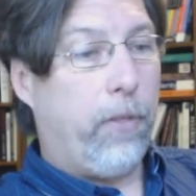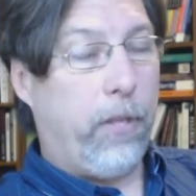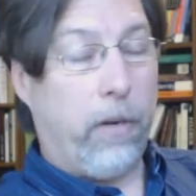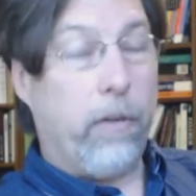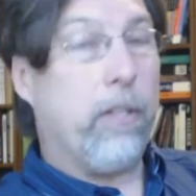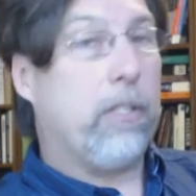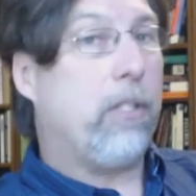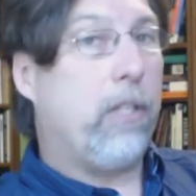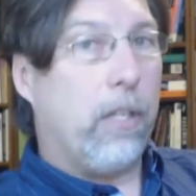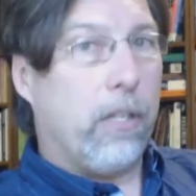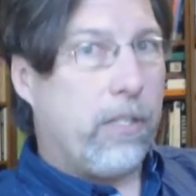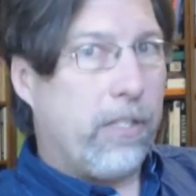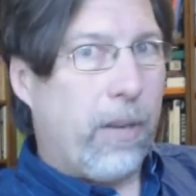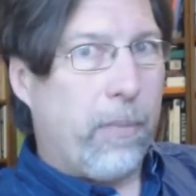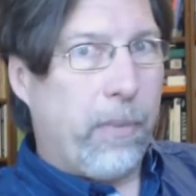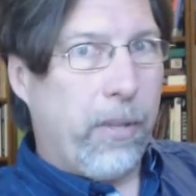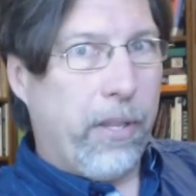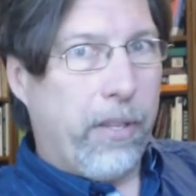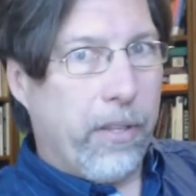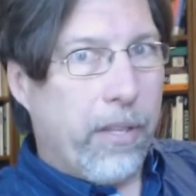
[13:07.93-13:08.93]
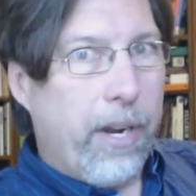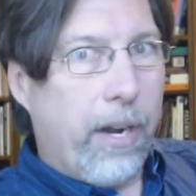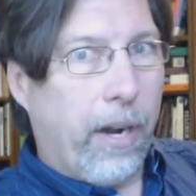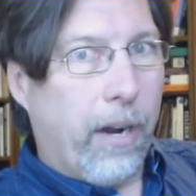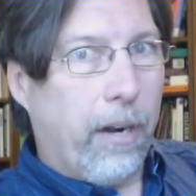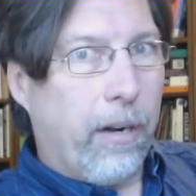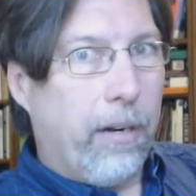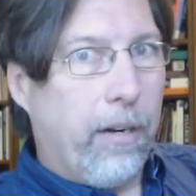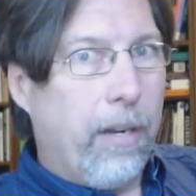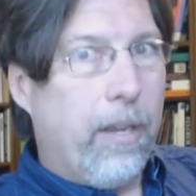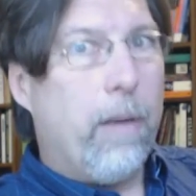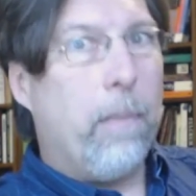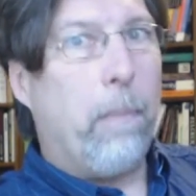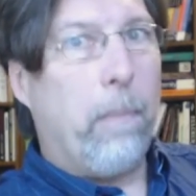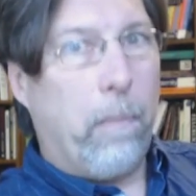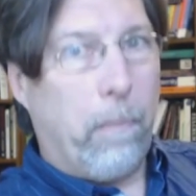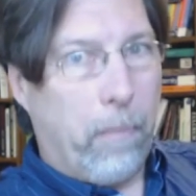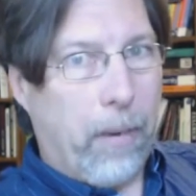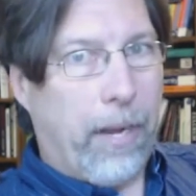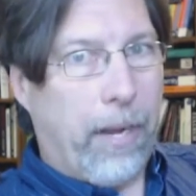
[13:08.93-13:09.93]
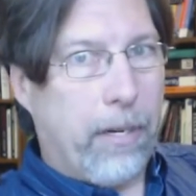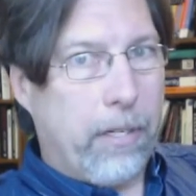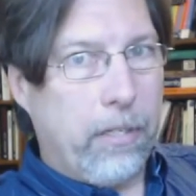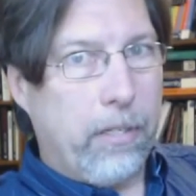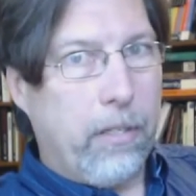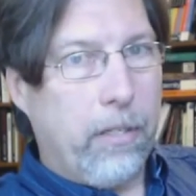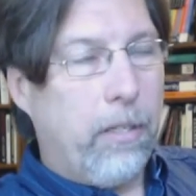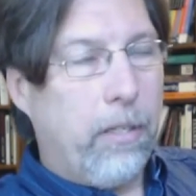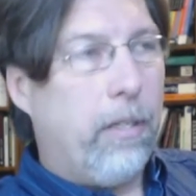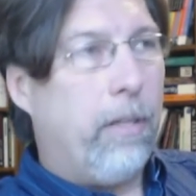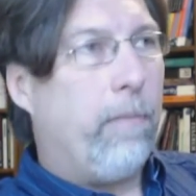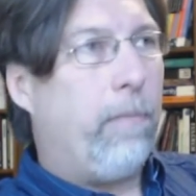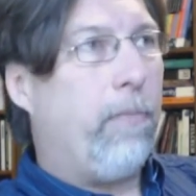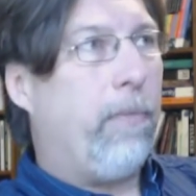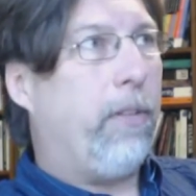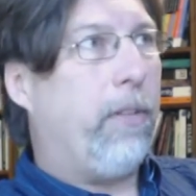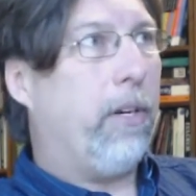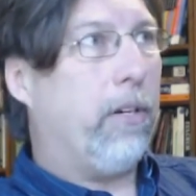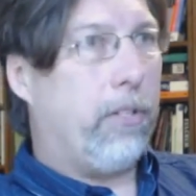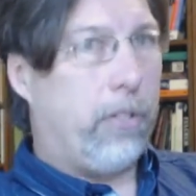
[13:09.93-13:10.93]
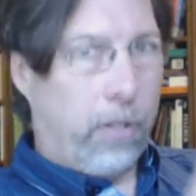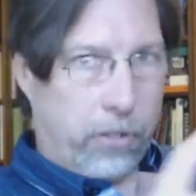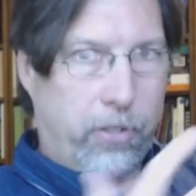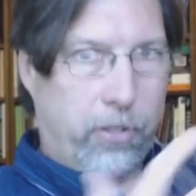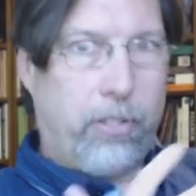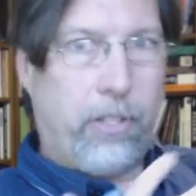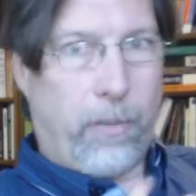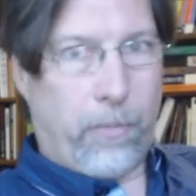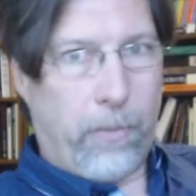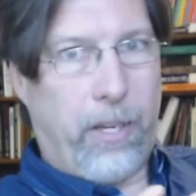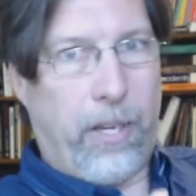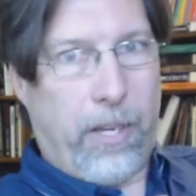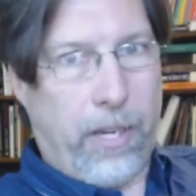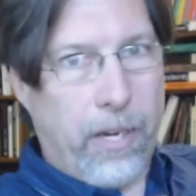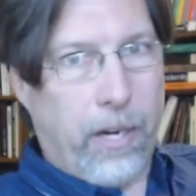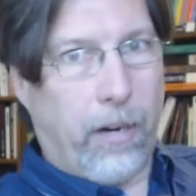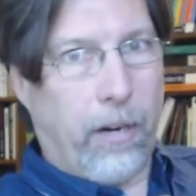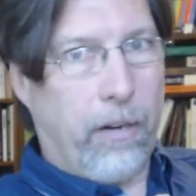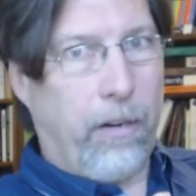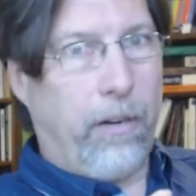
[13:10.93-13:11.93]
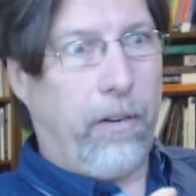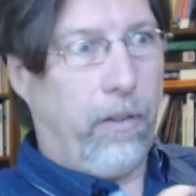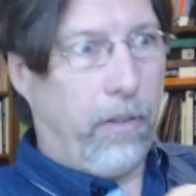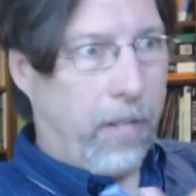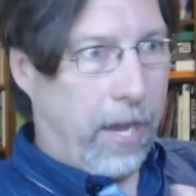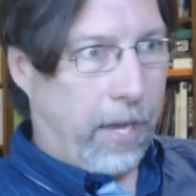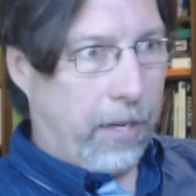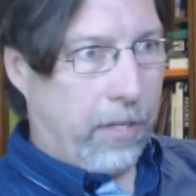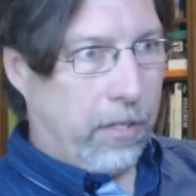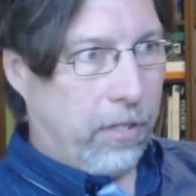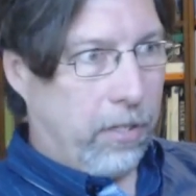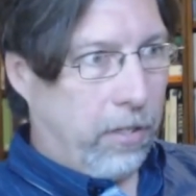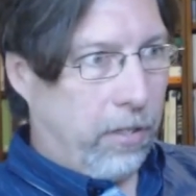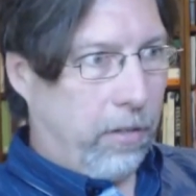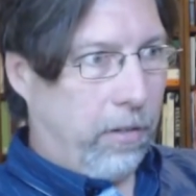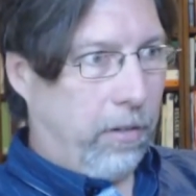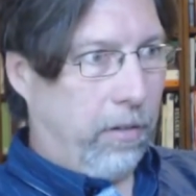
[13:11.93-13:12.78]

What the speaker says: There is still something there, but there's also something here that